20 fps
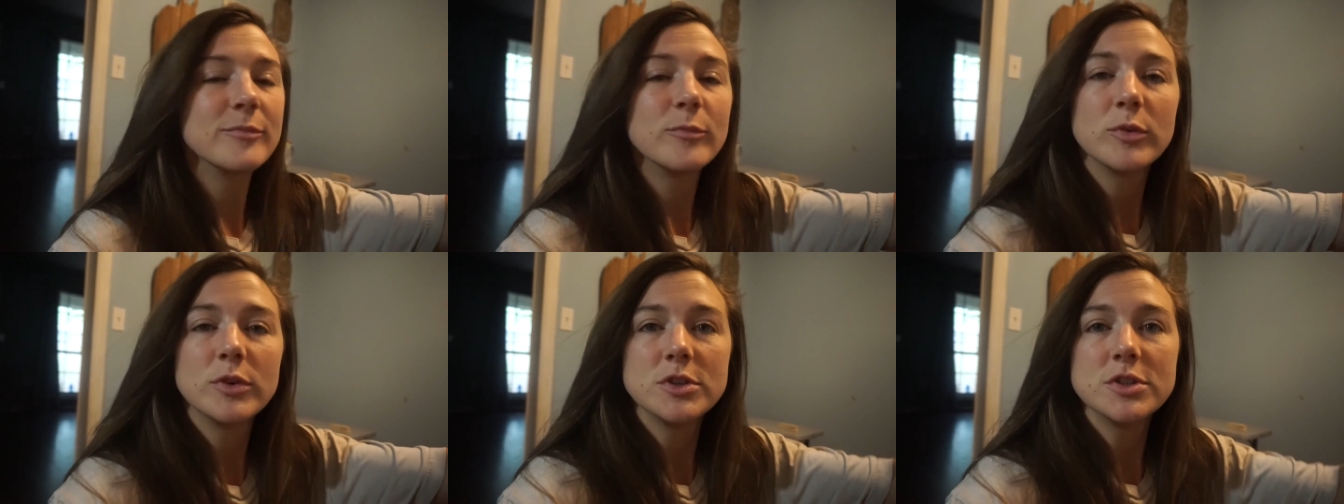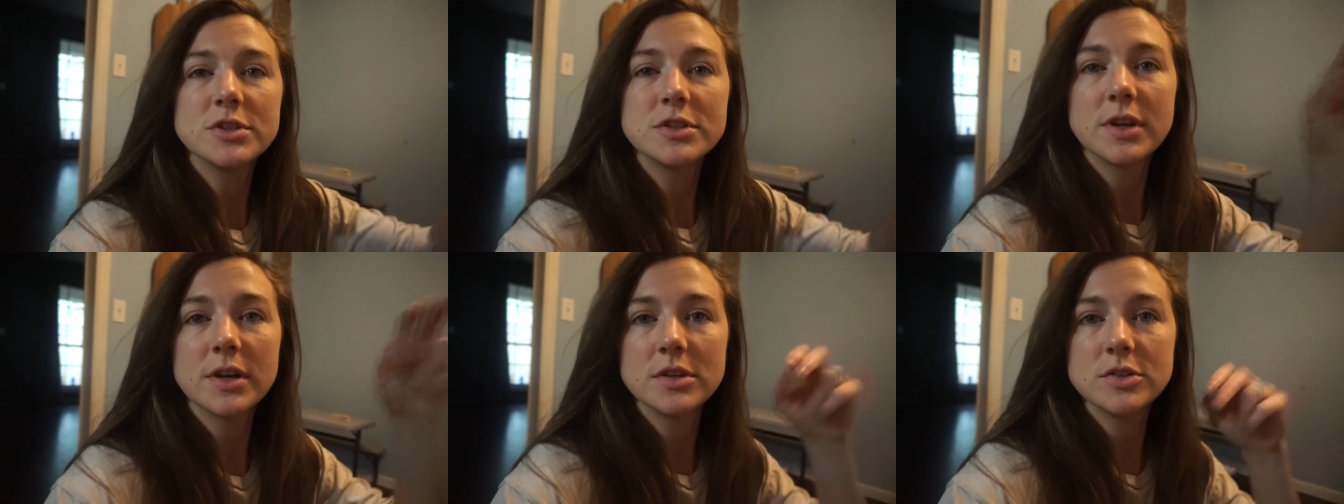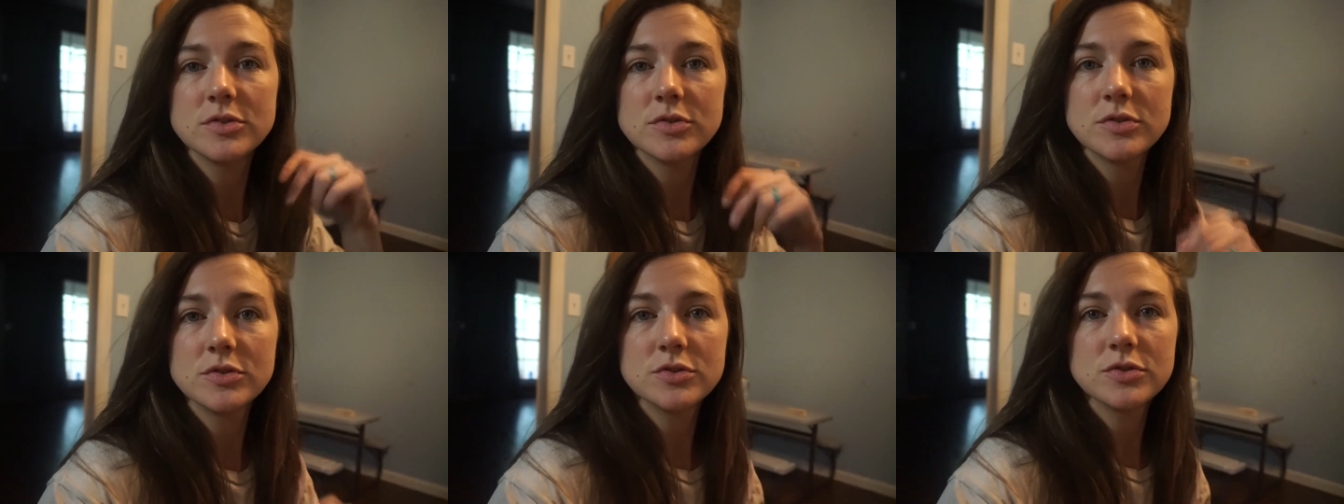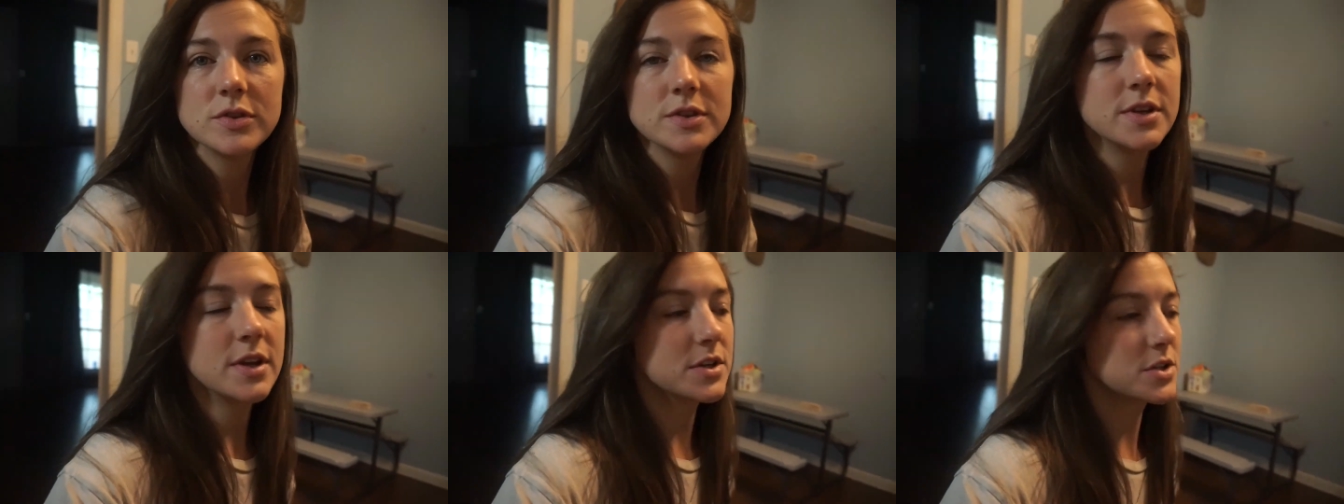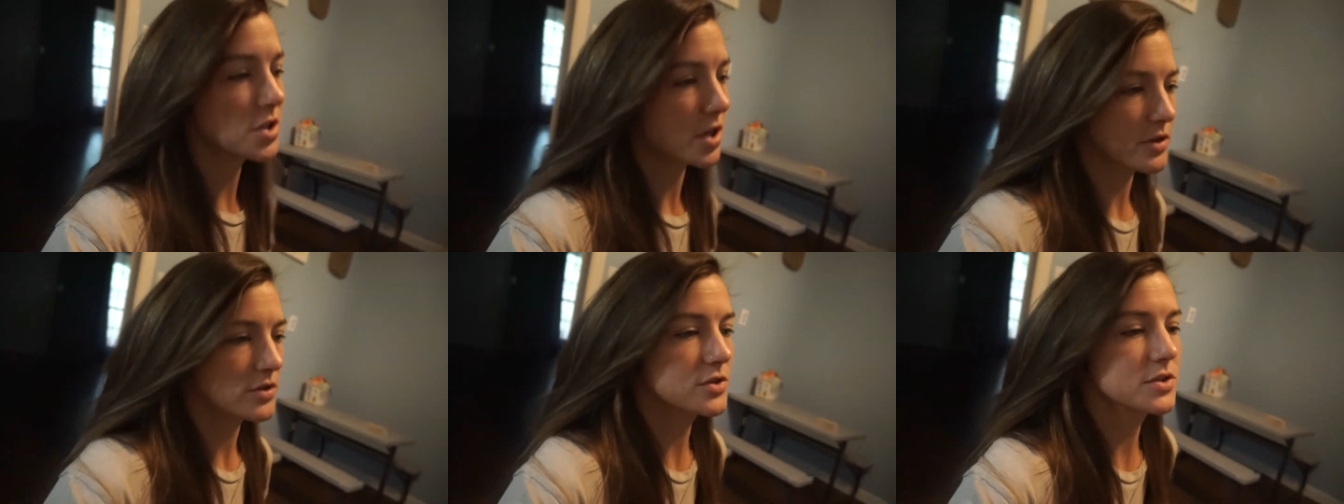we just got to enjoy
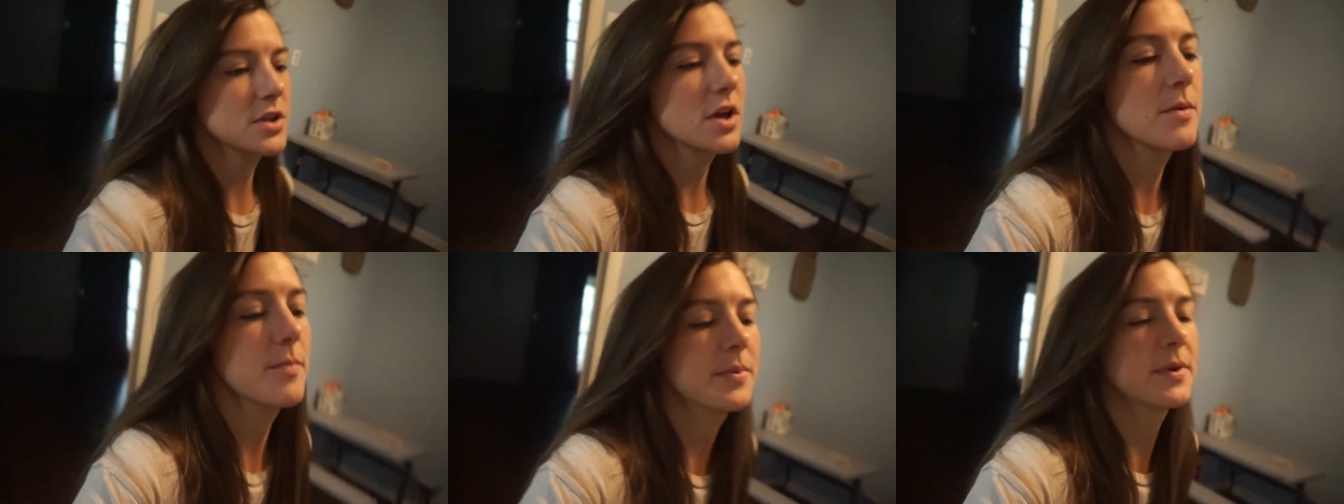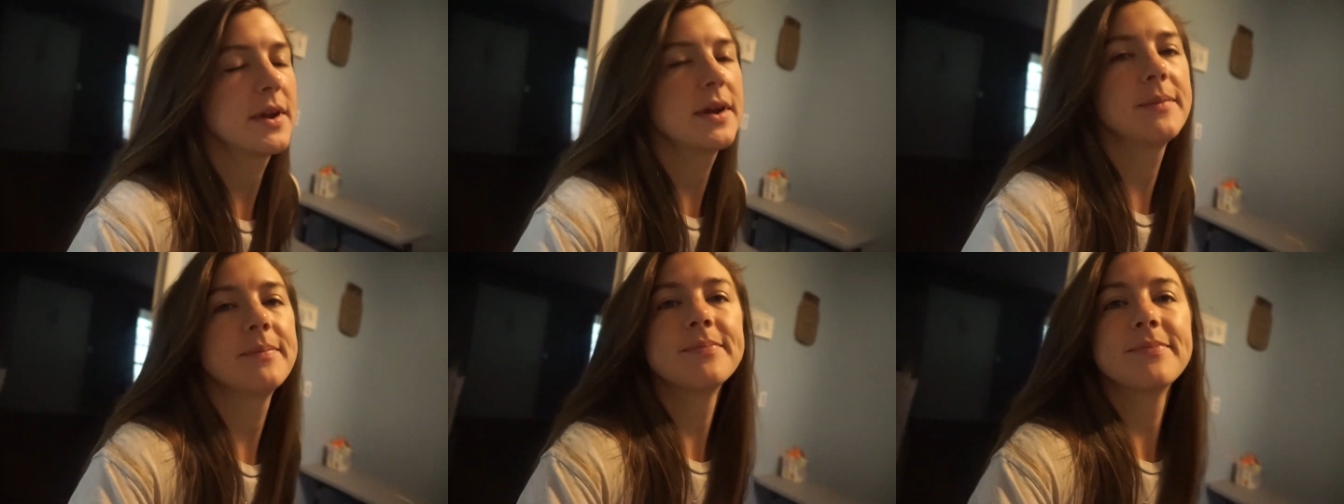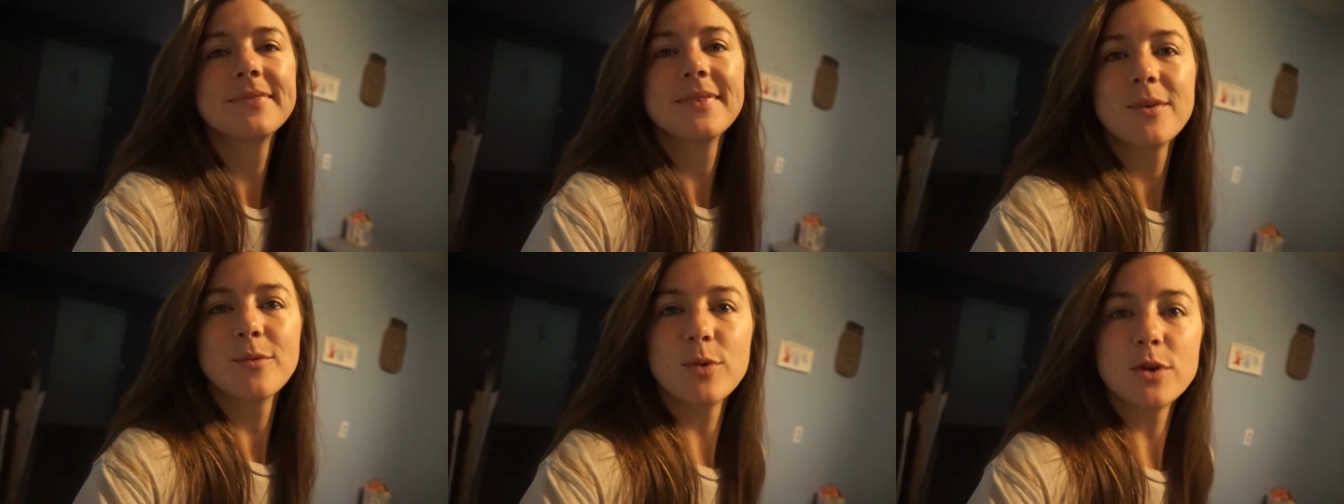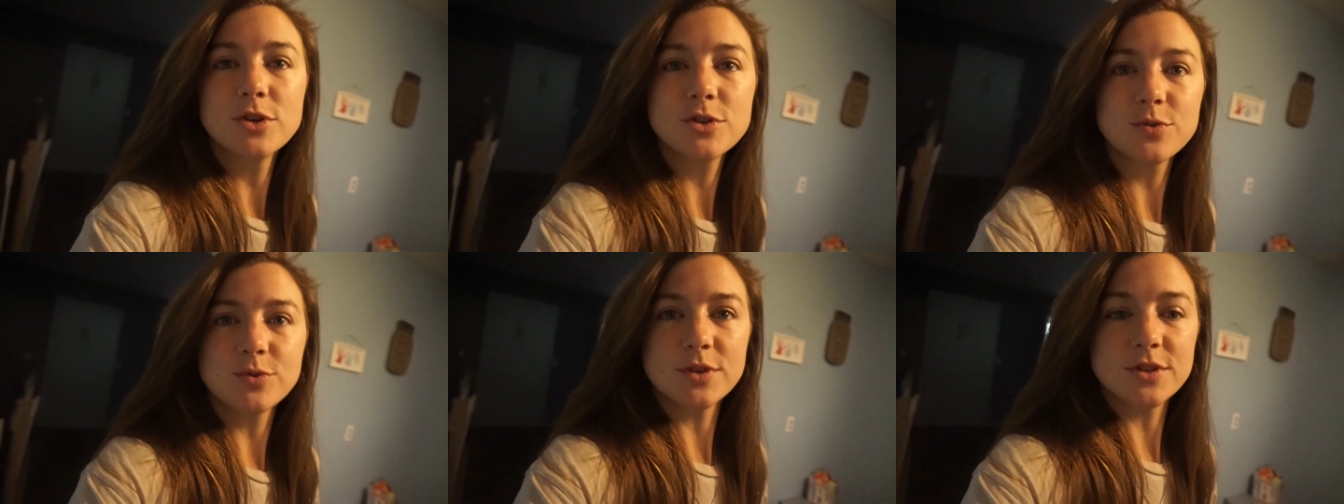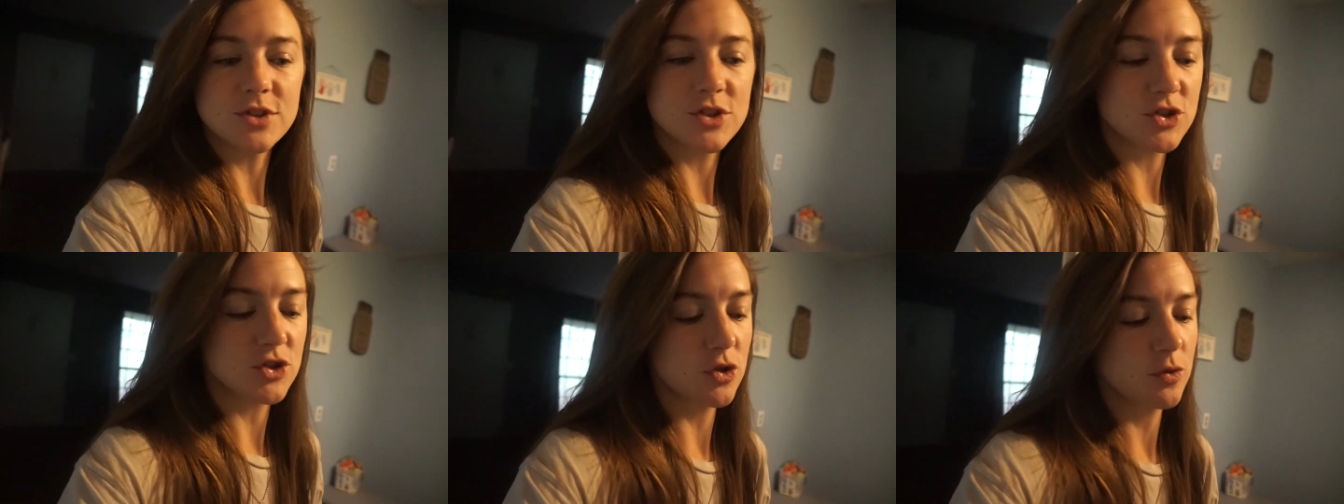each other's company, which
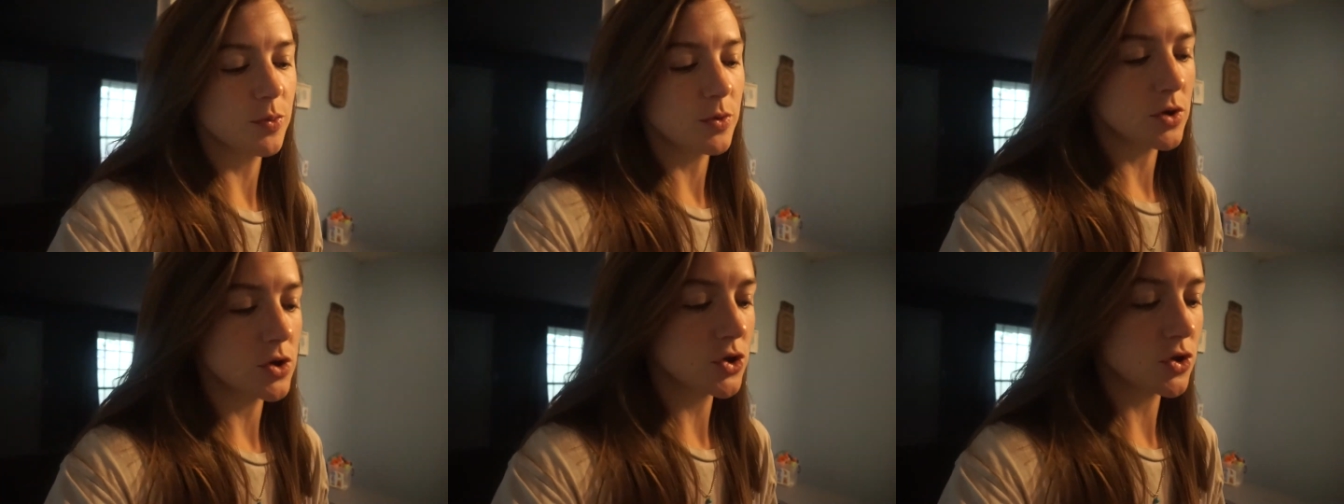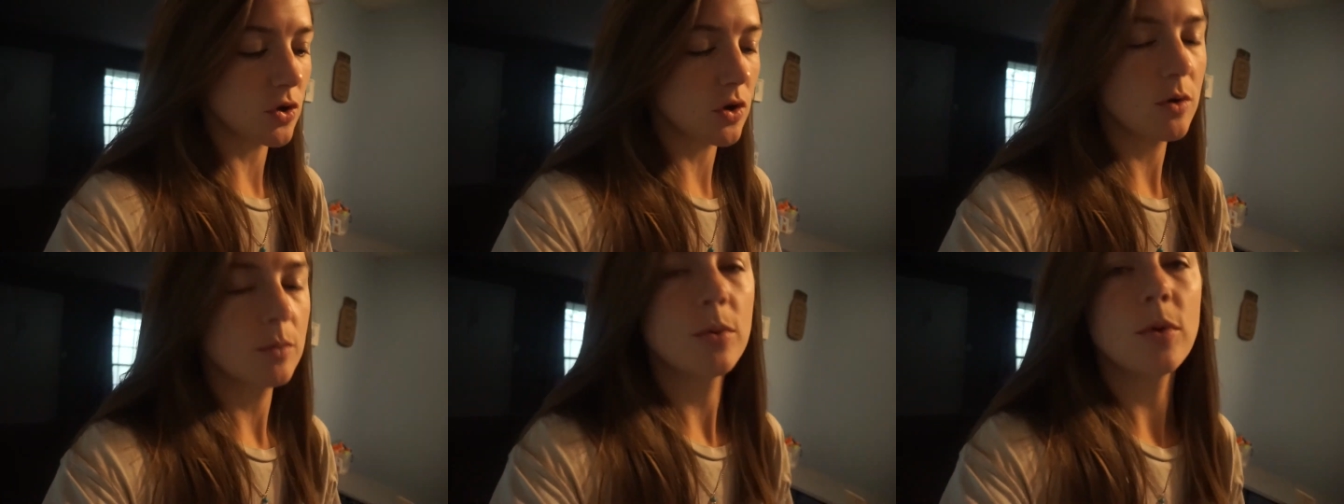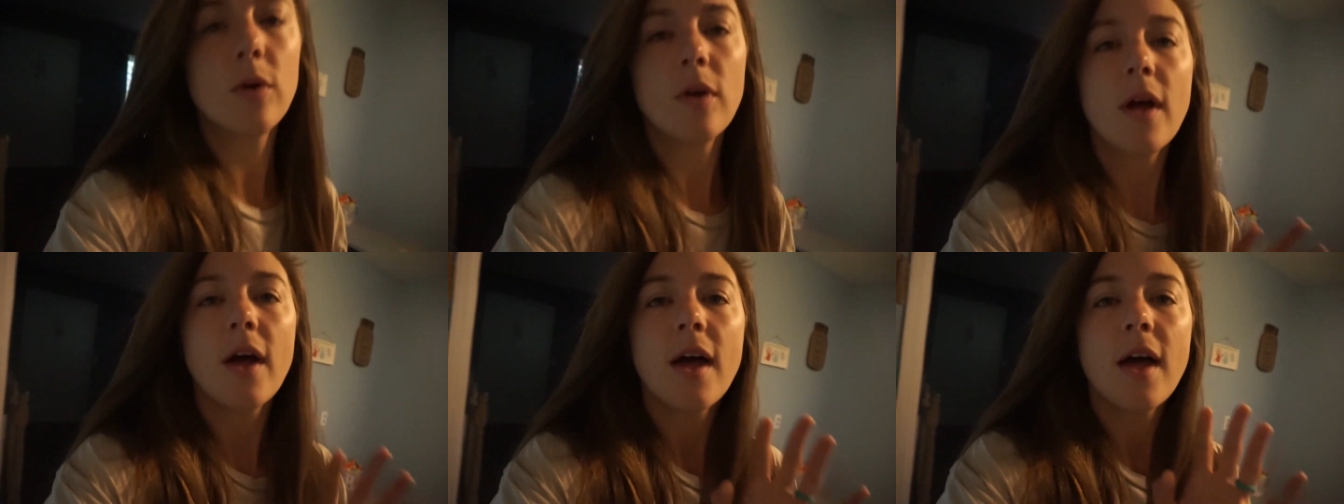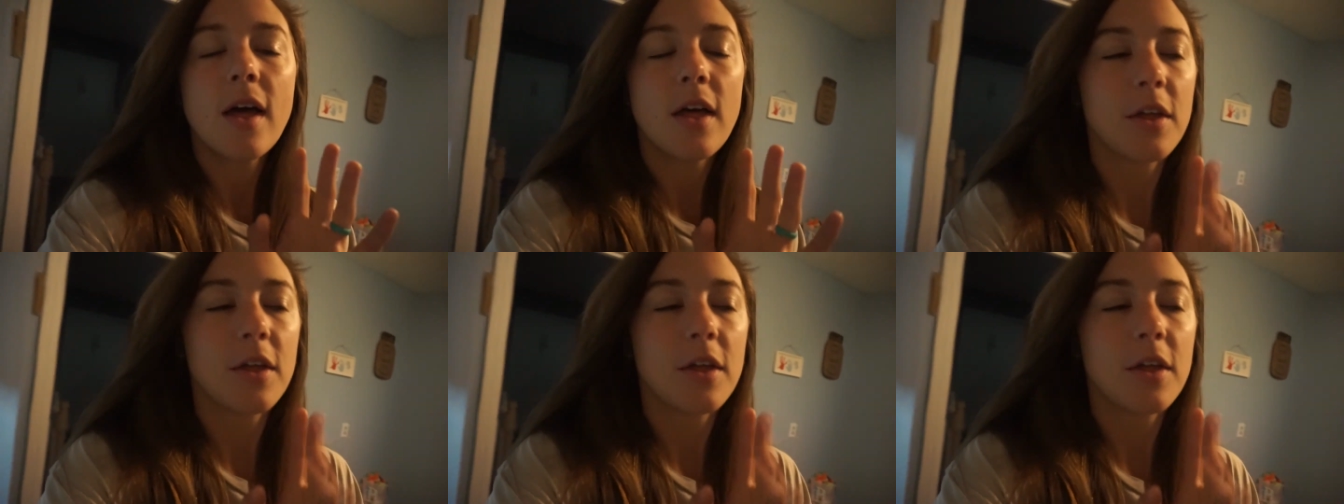was super enjoyable.